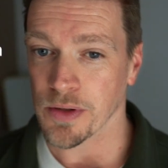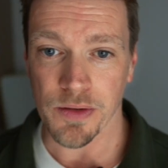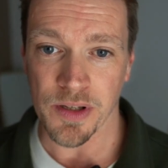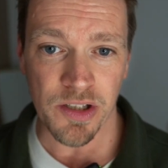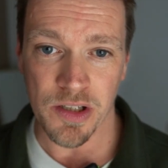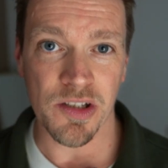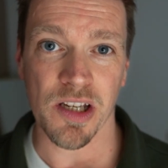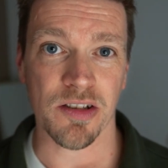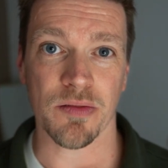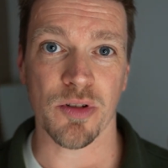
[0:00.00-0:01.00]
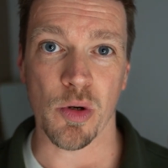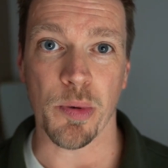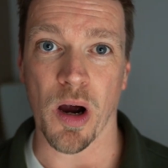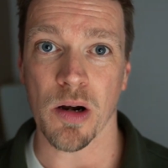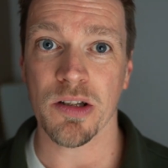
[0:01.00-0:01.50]
This consists of two
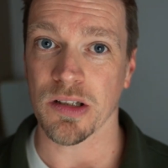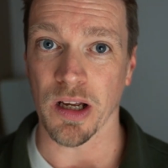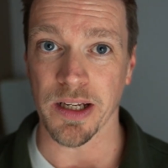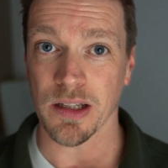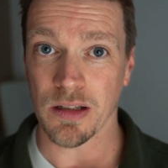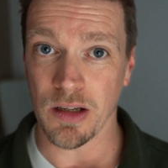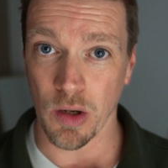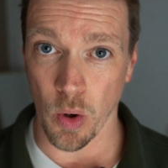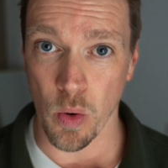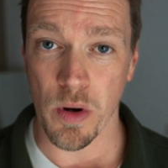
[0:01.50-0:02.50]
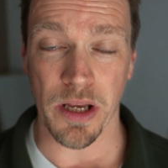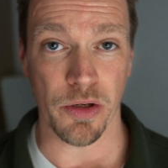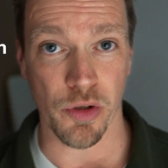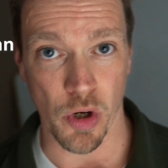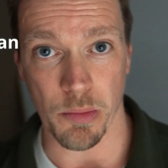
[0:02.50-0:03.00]
parts, like Low and
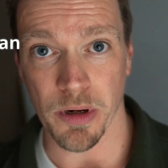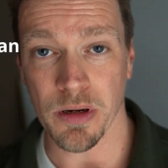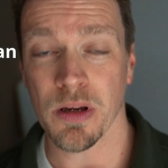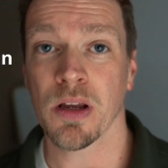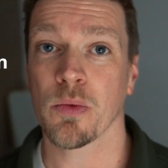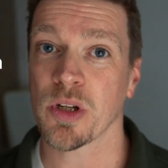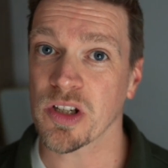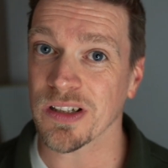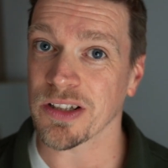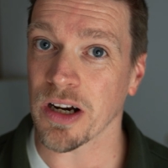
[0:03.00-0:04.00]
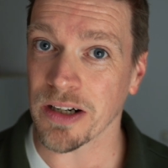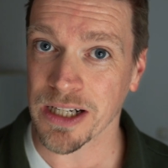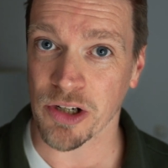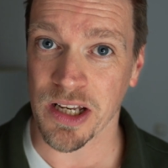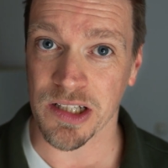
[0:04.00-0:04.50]
German, which is a direct
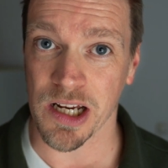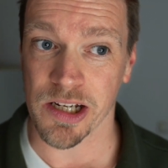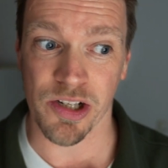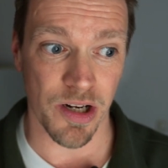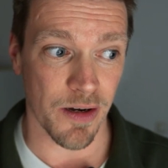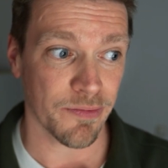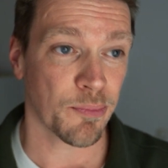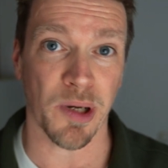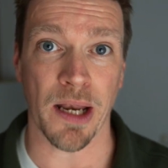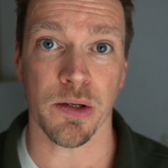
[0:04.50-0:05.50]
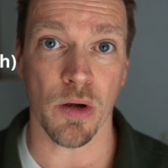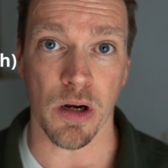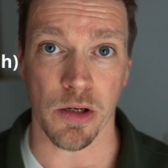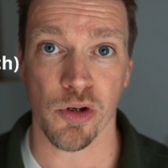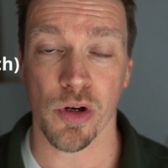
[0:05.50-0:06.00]
translation of
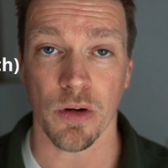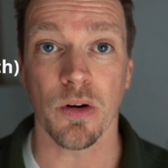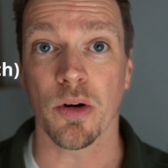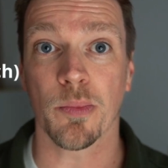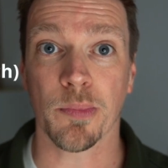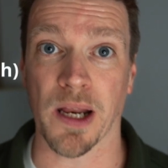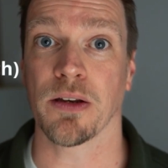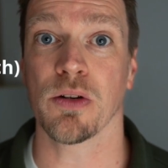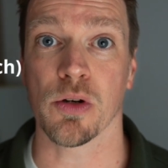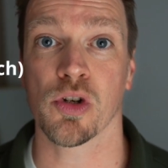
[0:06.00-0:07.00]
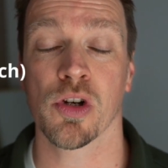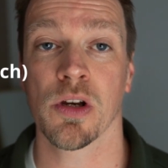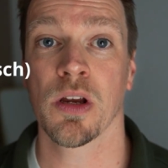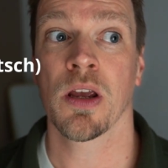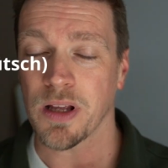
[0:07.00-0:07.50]
Plattdeutsch or Plattdeutsch.
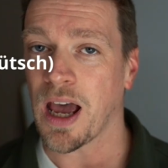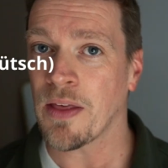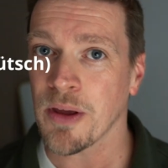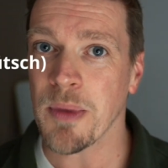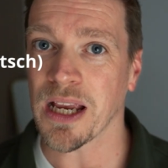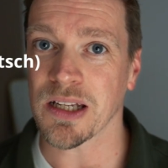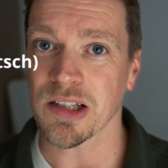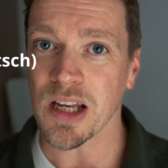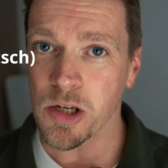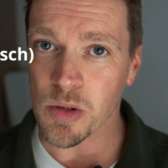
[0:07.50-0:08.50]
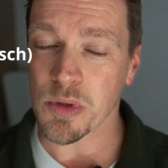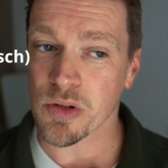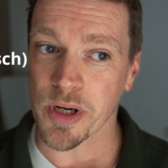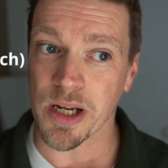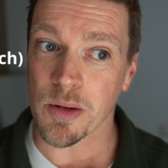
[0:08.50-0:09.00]
And they make a distinction
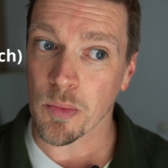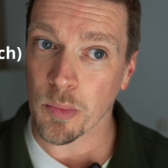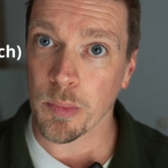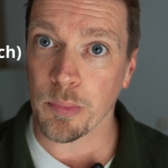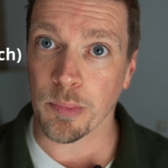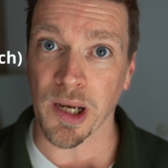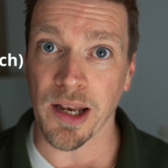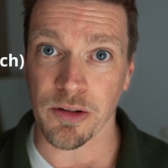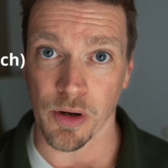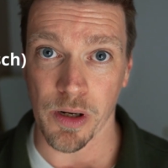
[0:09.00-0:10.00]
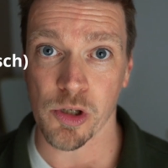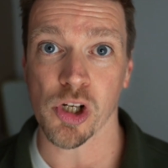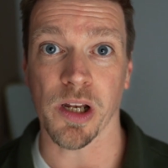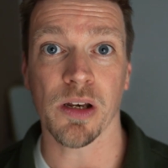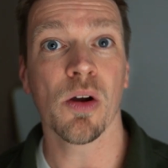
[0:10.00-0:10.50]
between Plattdeutsch
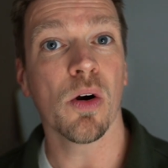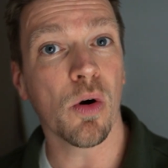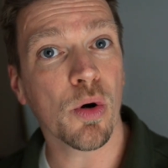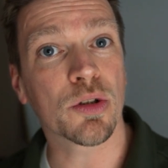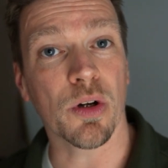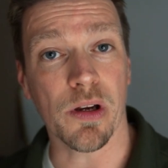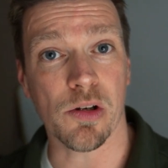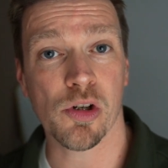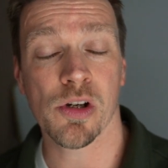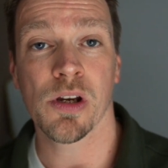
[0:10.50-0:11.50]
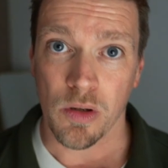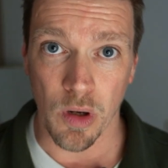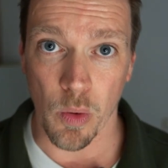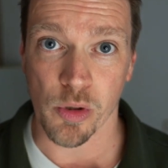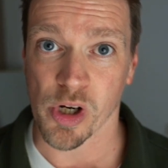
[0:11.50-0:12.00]
and Hochdeutsch,
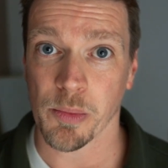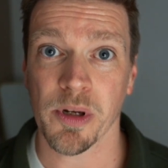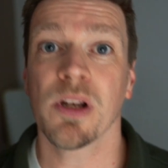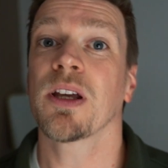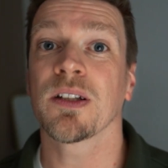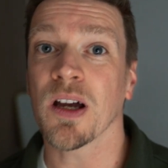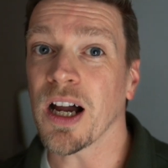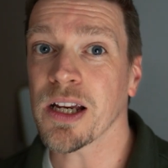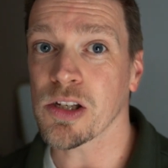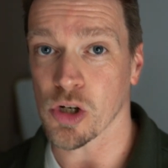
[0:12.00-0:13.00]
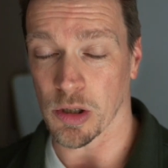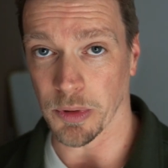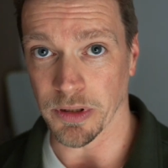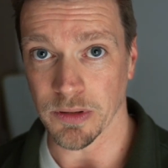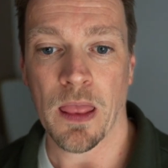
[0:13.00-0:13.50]
Low German and High
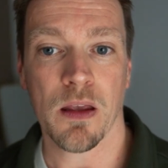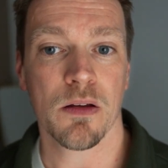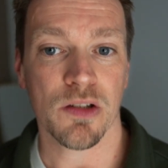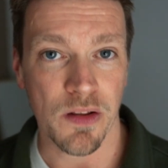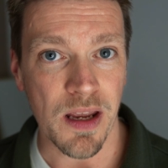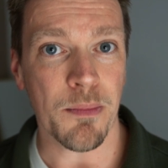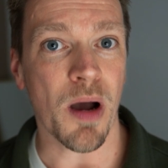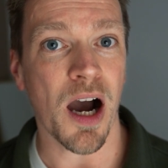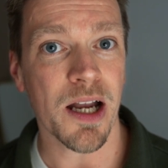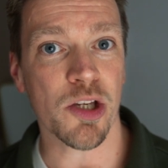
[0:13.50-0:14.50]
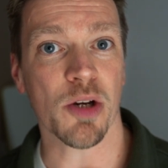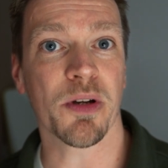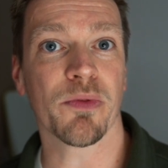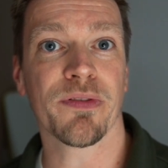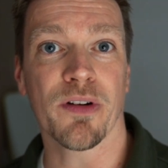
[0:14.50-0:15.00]
German. To them, High
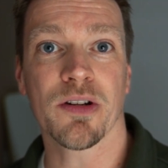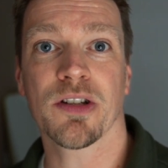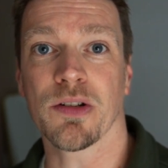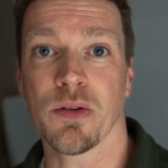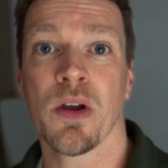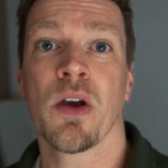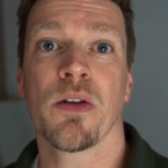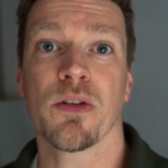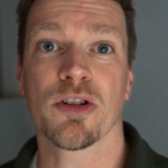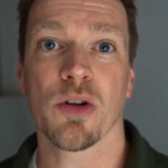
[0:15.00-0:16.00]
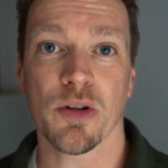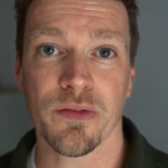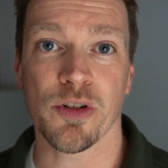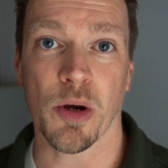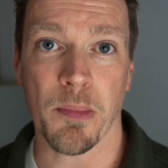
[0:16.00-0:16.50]
German refers to the sort of
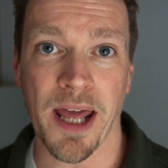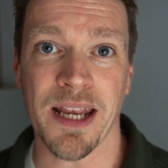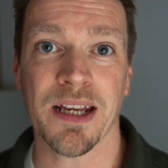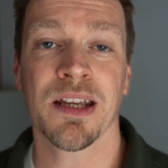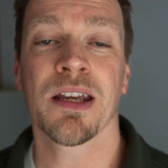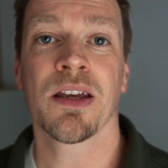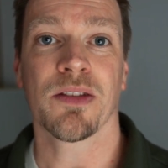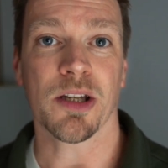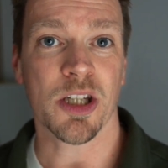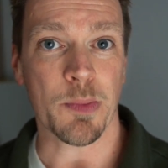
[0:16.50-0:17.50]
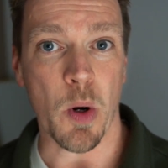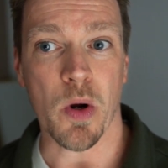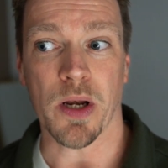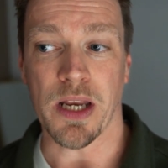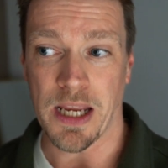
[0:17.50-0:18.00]
Germanic that's
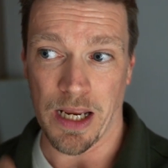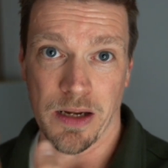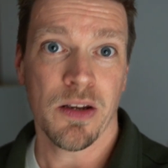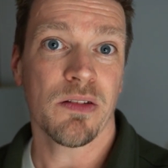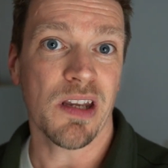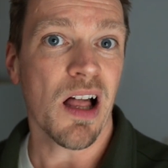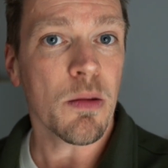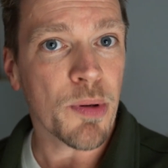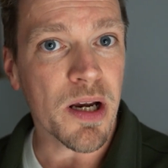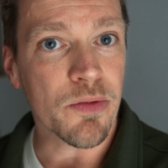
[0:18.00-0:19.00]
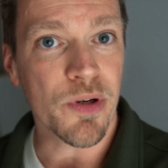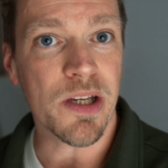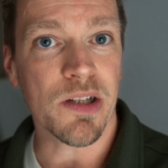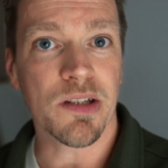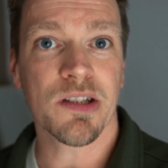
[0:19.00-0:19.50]
spoken in the Alpine
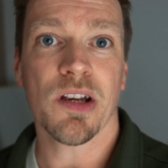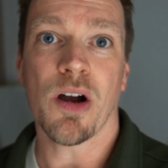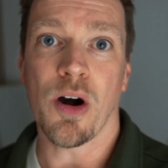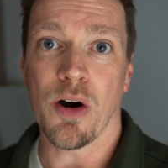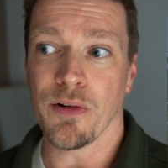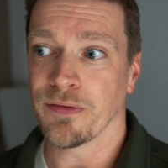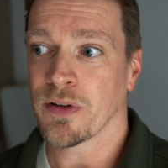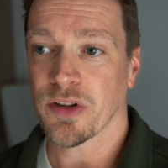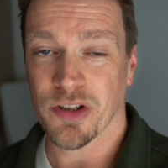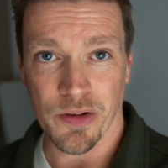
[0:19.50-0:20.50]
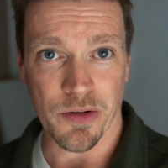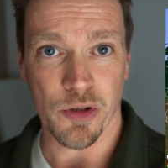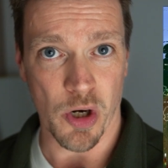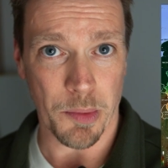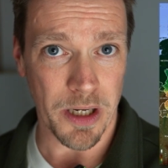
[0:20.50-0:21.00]
regions of southern
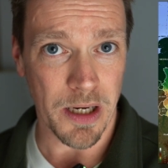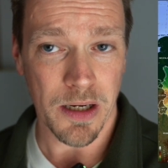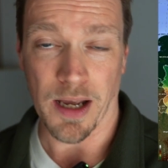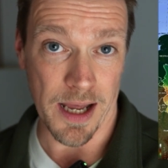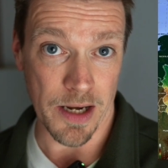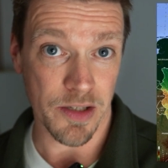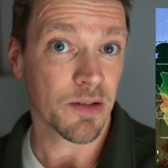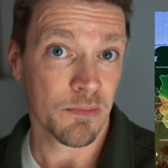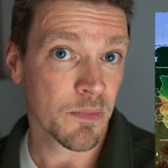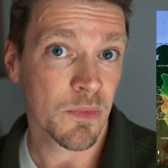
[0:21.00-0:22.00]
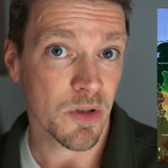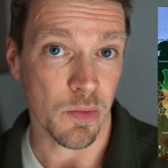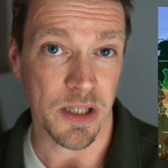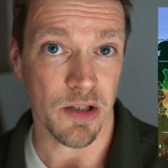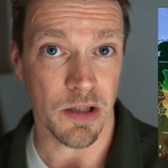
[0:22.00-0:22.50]
Germany and
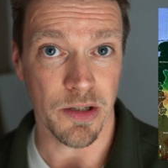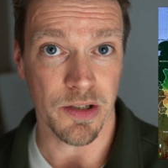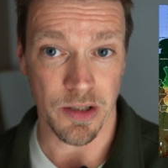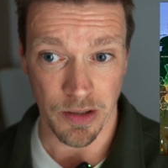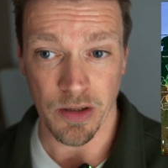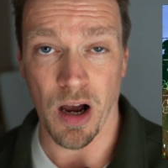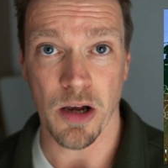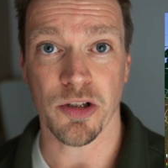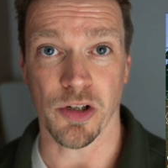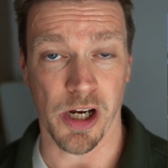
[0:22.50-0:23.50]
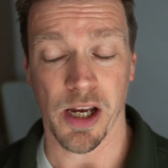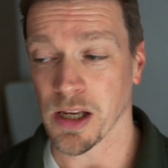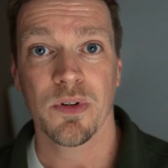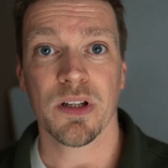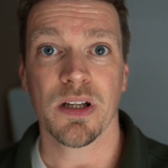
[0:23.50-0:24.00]
Switzerland and Austria.
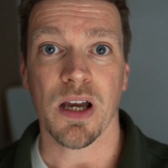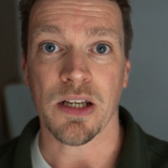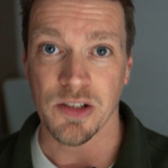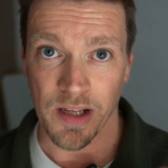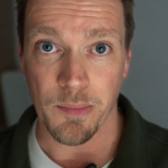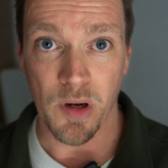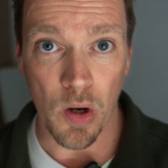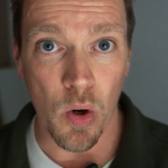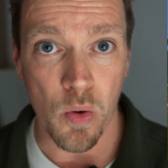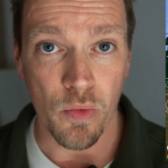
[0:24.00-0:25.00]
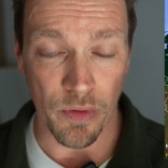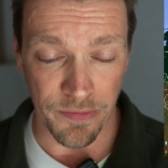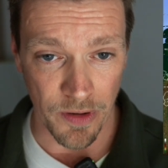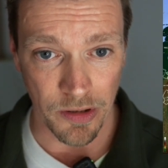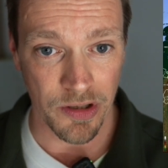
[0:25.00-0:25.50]
And to them, Low
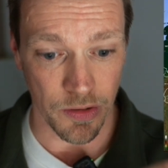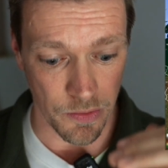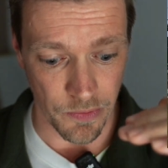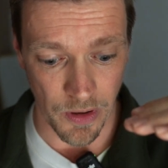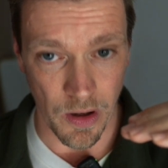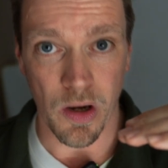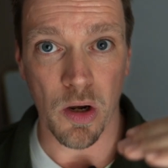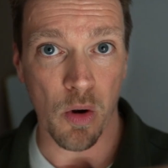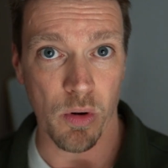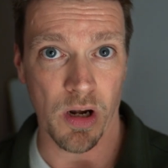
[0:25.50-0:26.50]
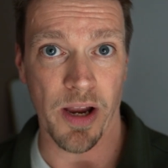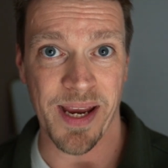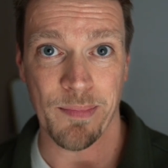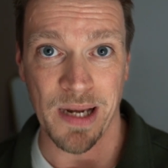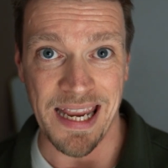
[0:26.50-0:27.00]
refers to the lower
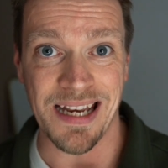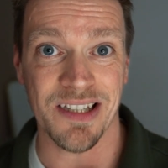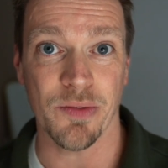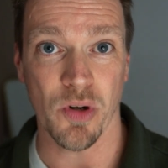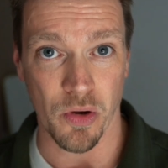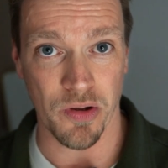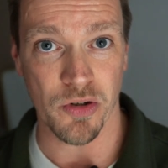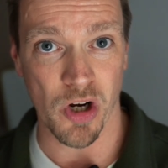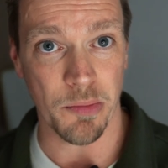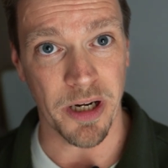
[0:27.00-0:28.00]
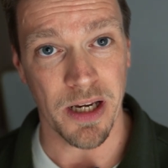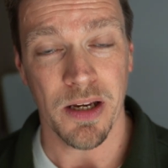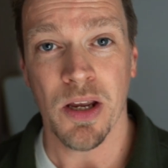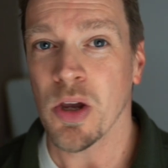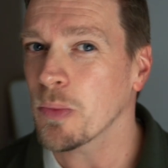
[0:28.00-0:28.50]
lying plains of northern Germany.
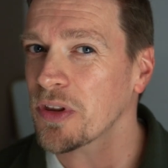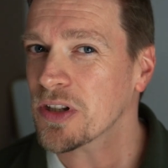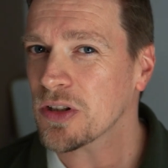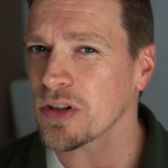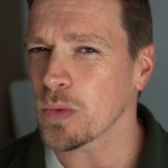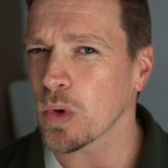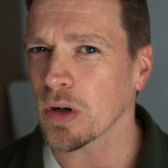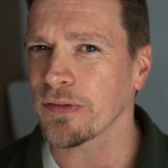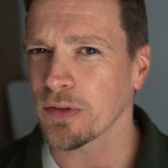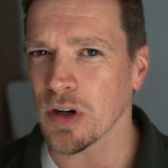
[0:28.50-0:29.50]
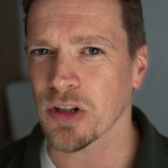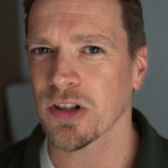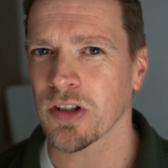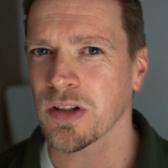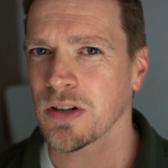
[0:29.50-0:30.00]
But this doesn't work for
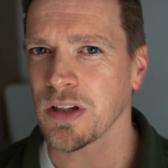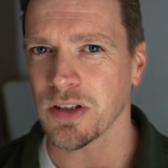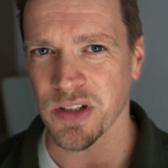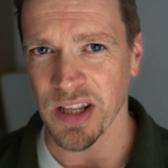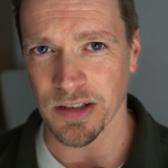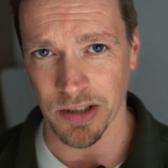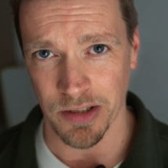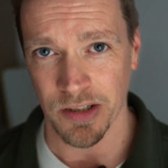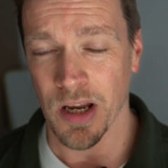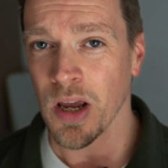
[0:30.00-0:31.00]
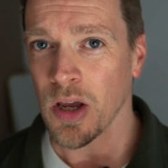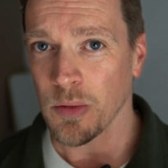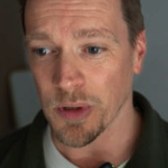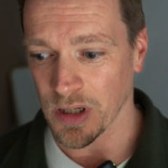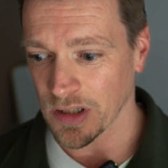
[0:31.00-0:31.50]
us in the Netherlands
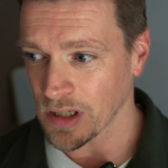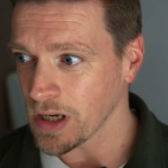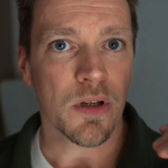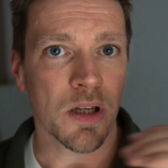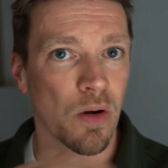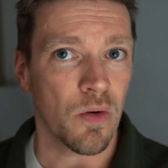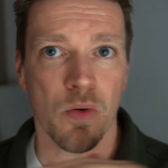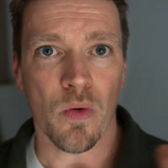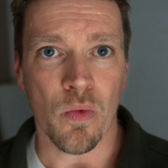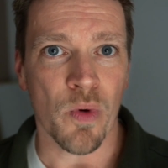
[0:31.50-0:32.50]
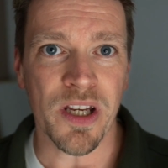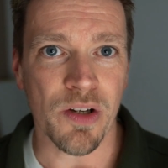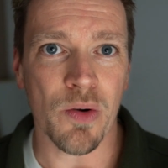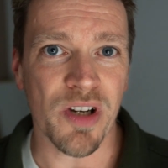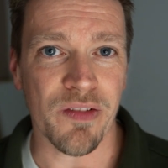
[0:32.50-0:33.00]
because, you know, we
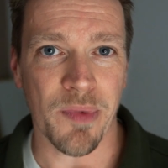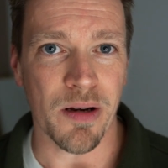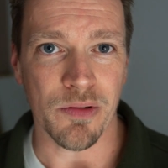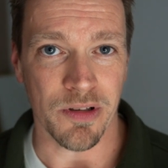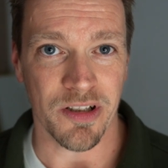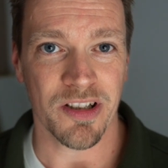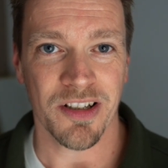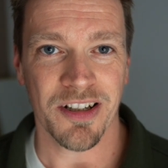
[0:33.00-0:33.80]
don't have mountains.